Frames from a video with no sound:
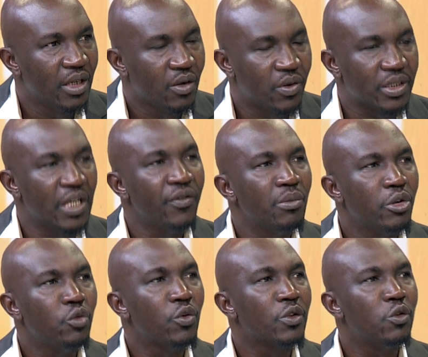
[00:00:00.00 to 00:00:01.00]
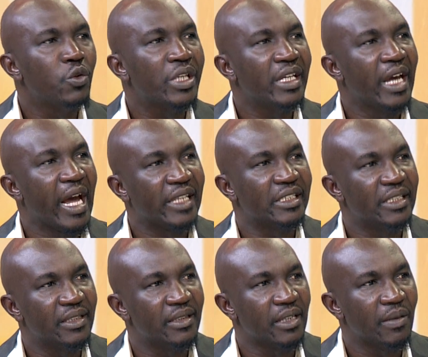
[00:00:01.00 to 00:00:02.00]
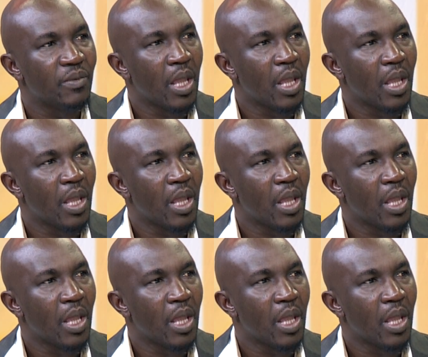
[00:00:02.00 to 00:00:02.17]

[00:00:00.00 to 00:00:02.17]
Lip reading: Because everybody was looking at his